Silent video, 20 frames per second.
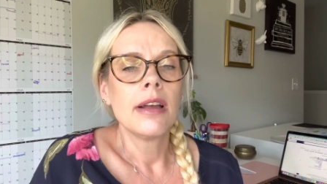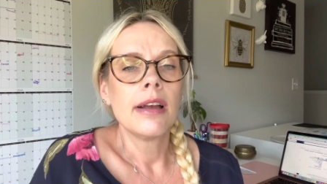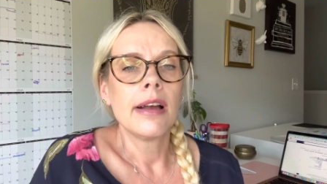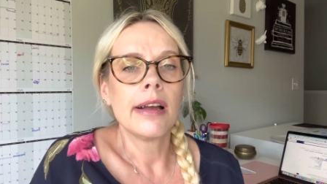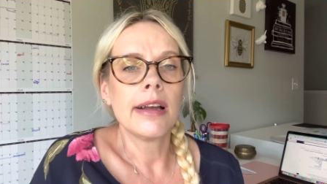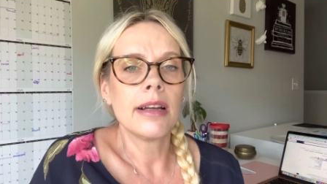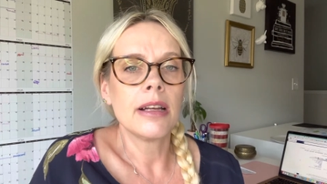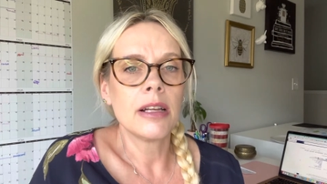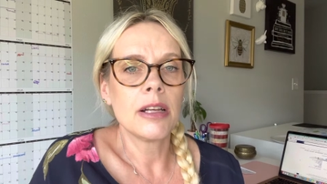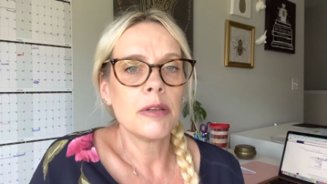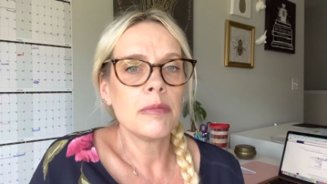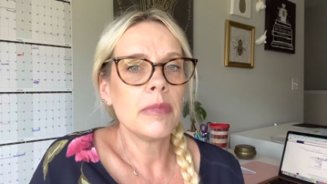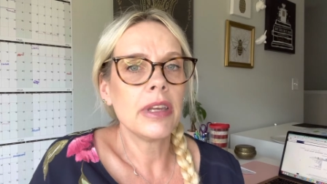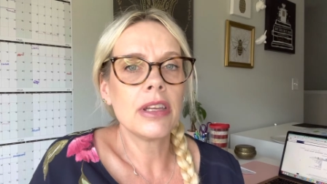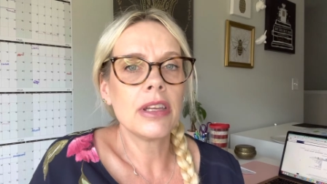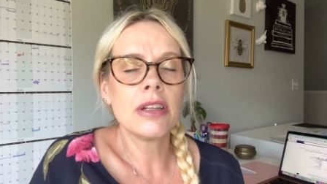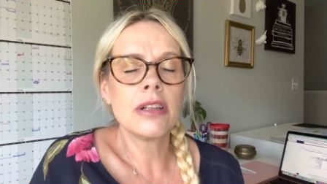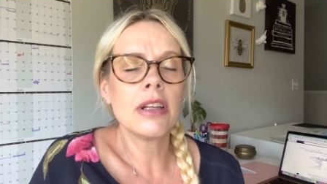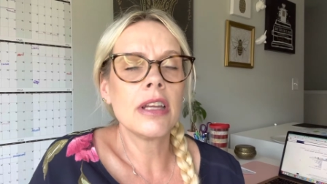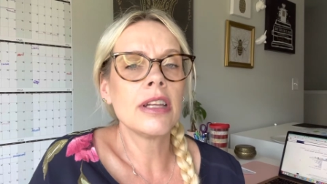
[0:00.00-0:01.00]
Um,
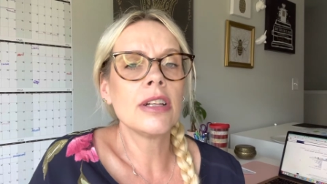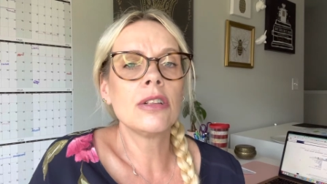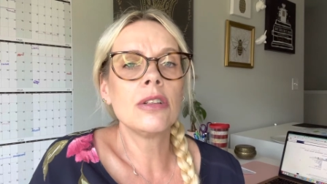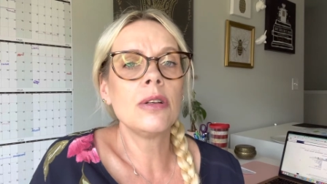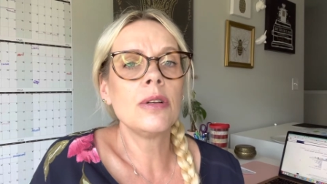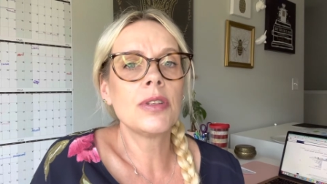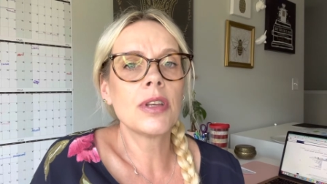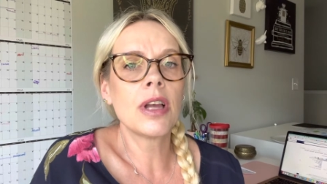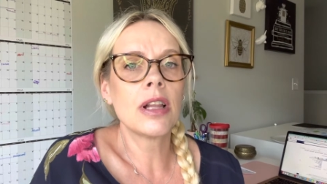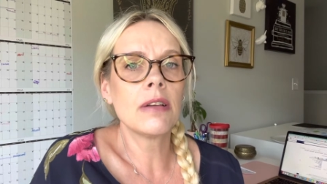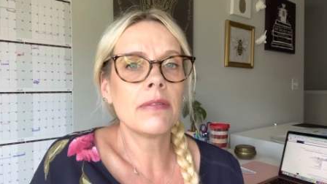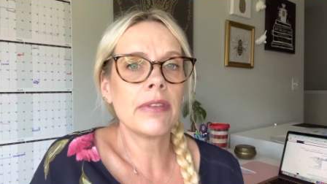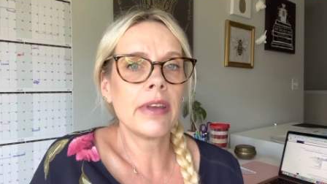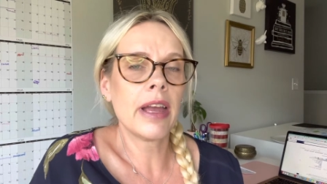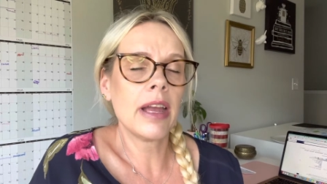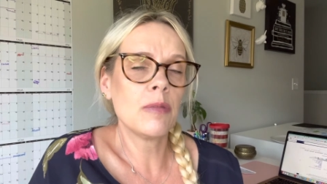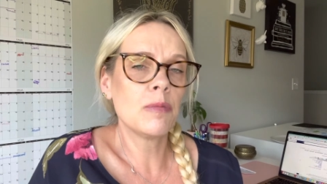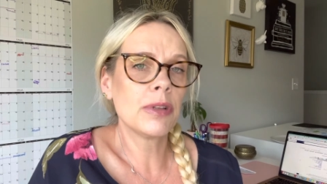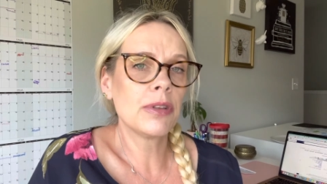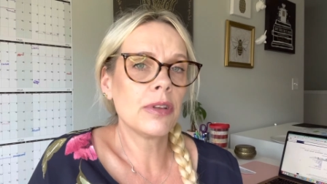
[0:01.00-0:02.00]
it includes all of
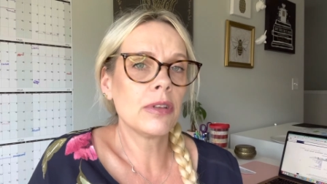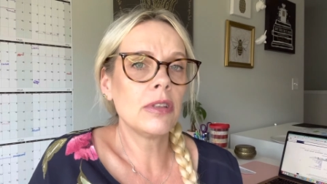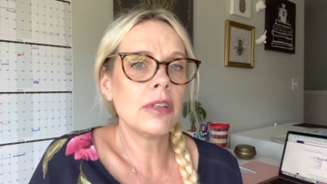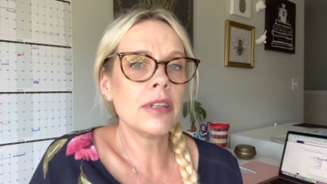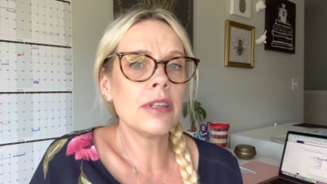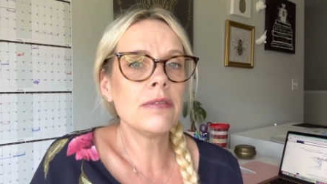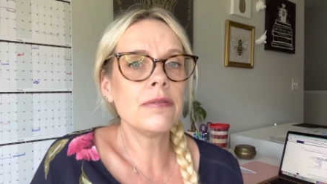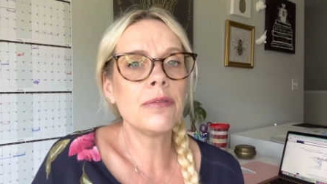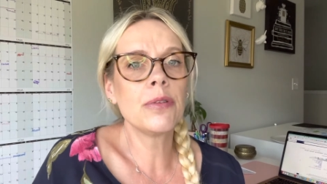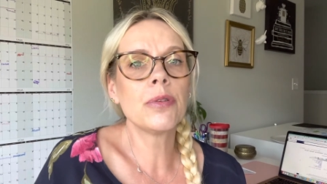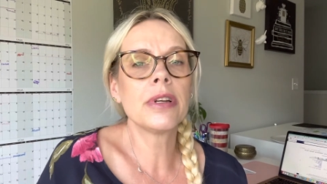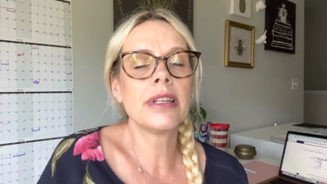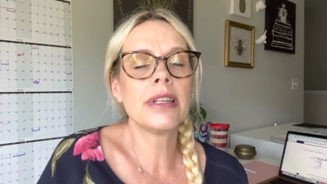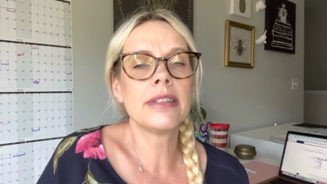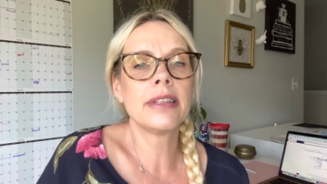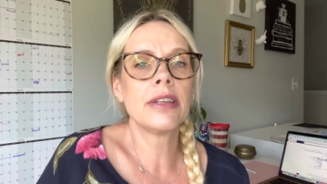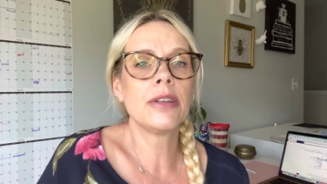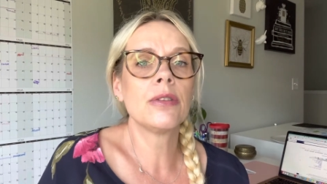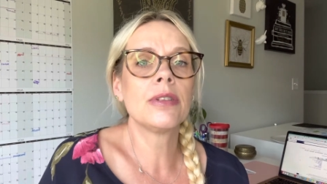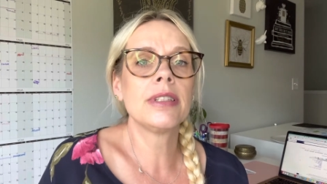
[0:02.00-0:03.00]
that. And what they're looking for is
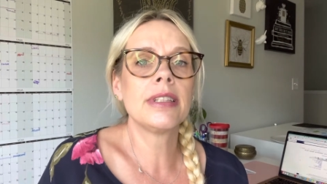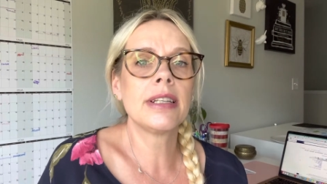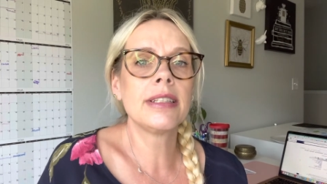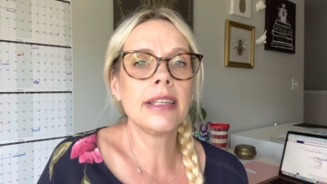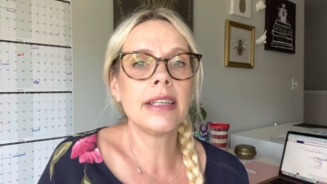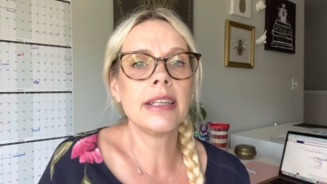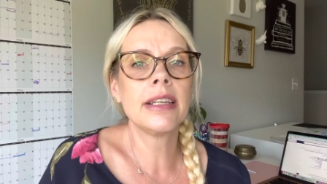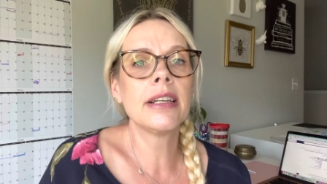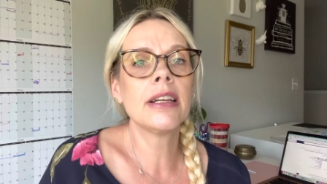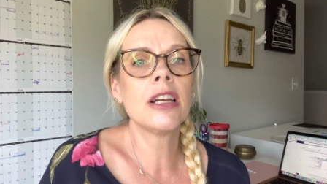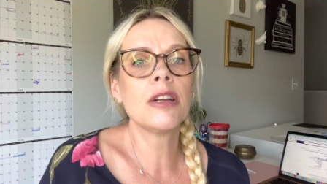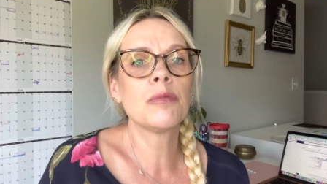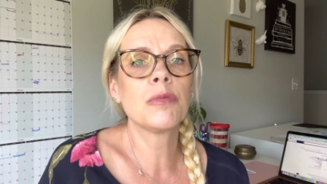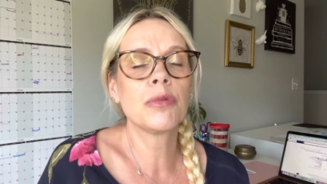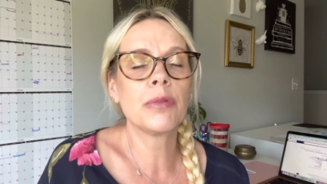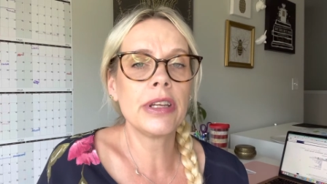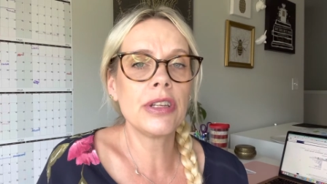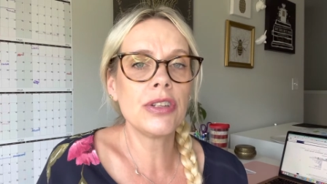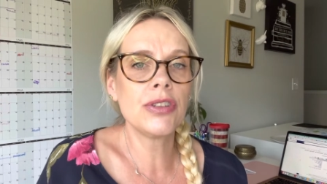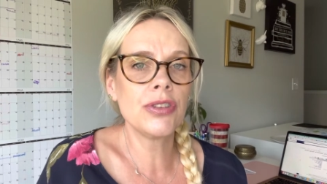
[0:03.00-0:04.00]
that your debt to income
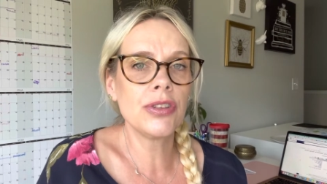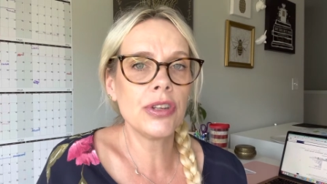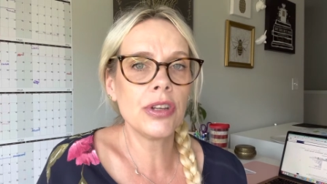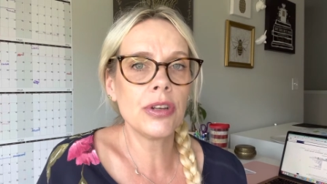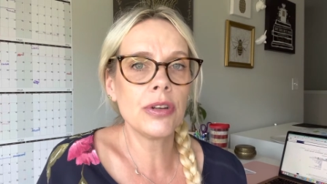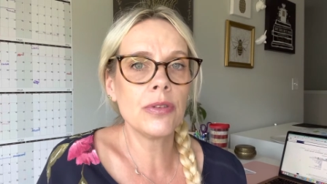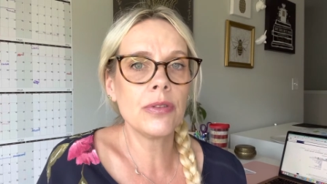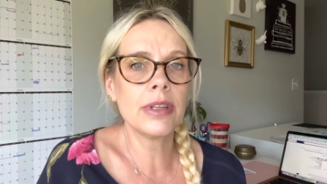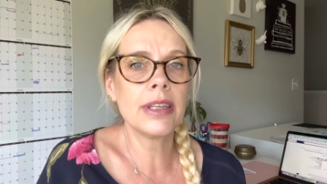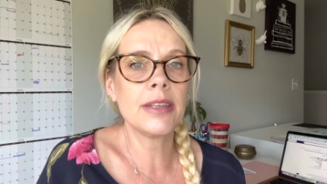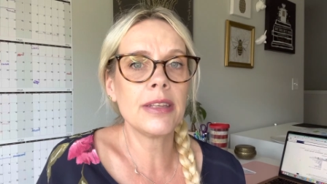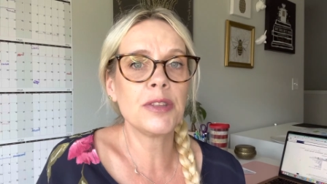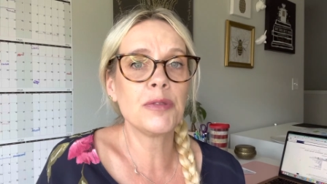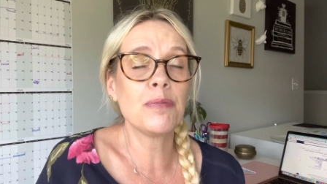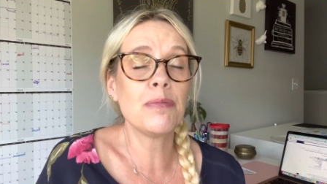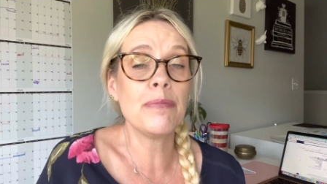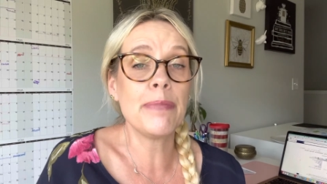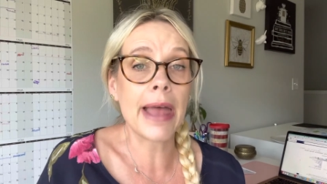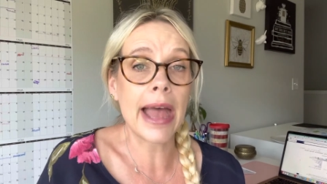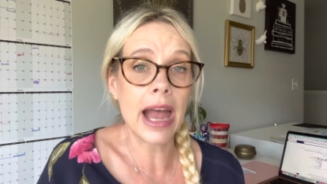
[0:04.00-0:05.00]
ratio is
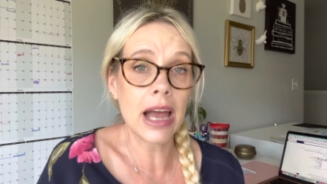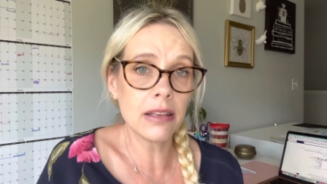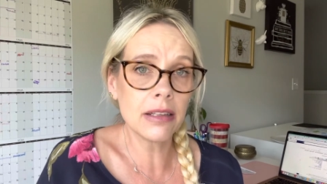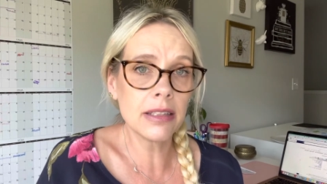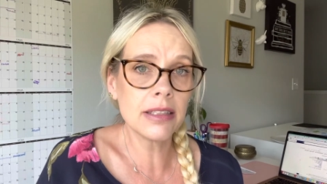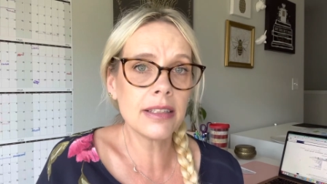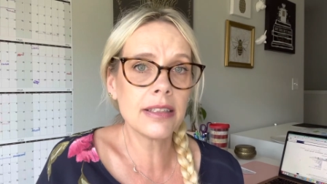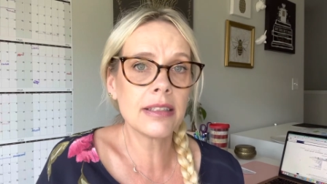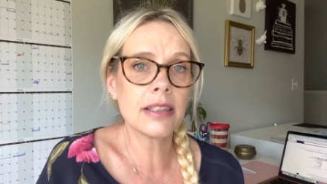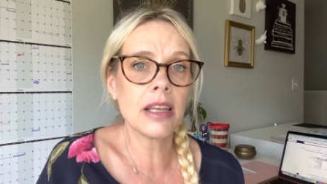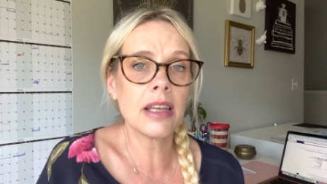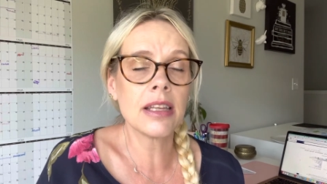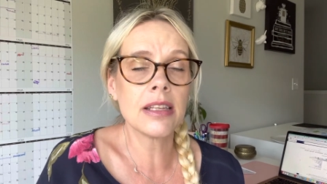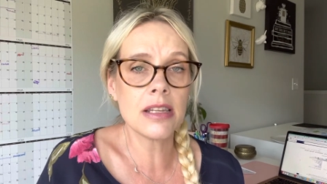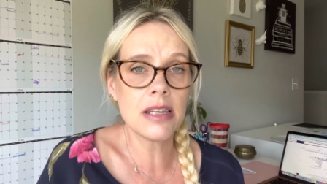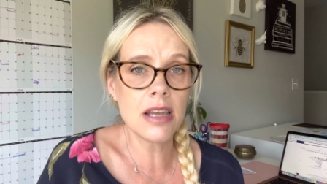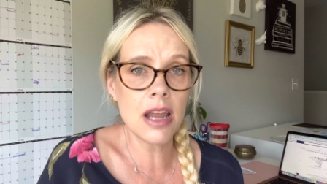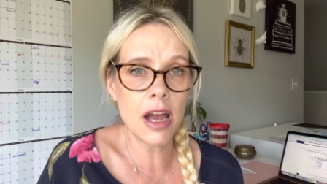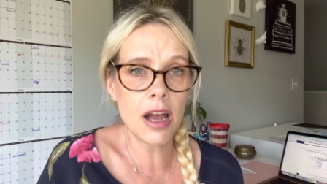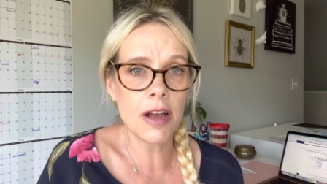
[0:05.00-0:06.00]
balanced
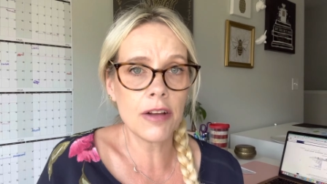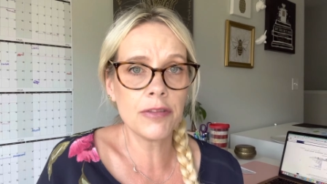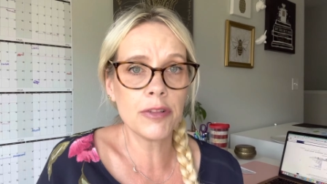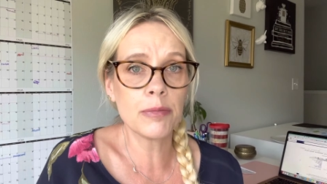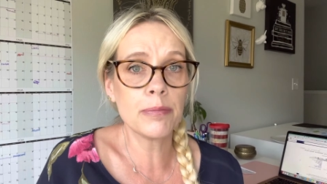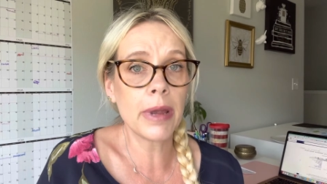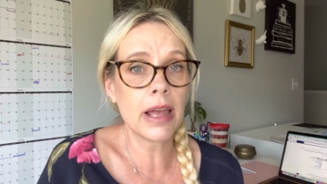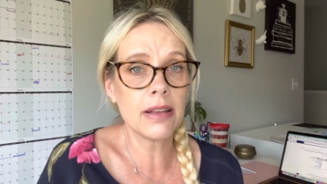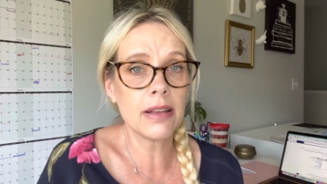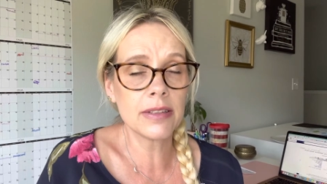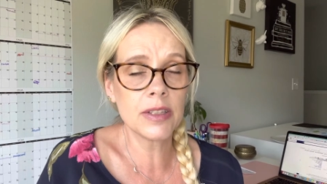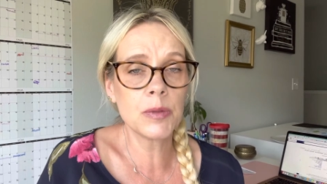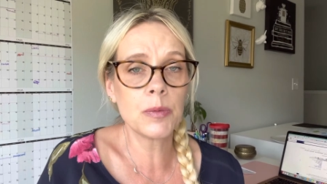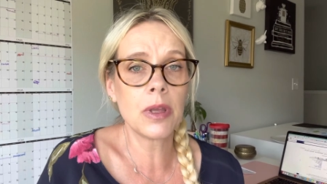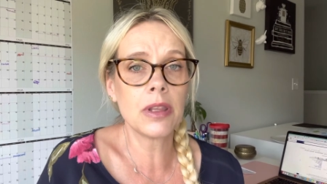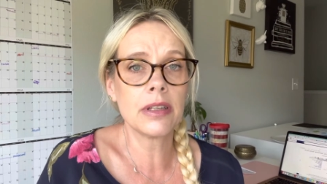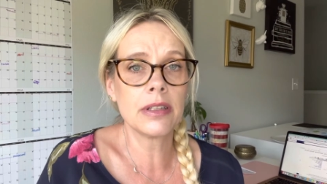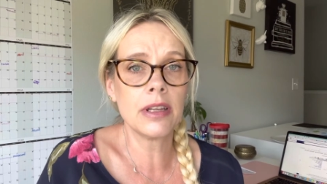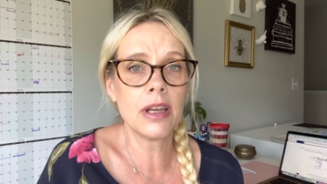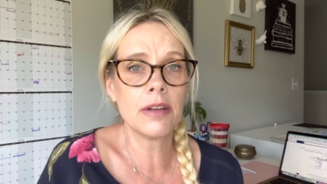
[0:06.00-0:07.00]
enough or balanced
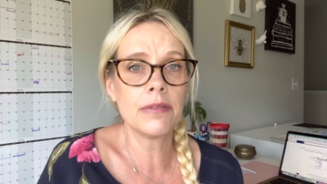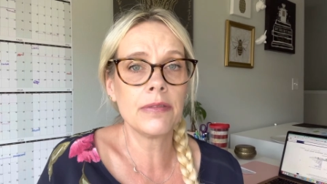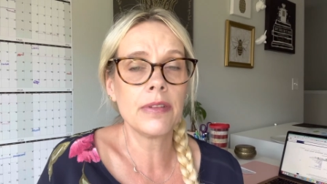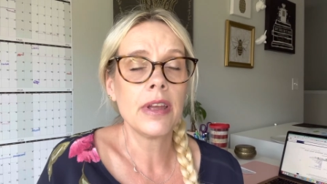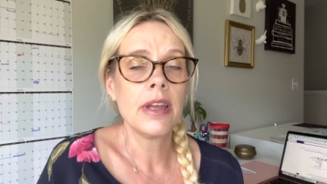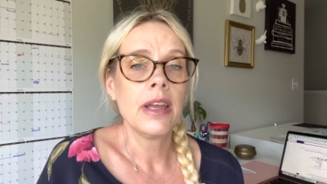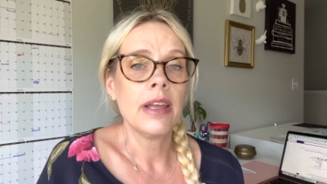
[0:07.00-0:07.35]
well enough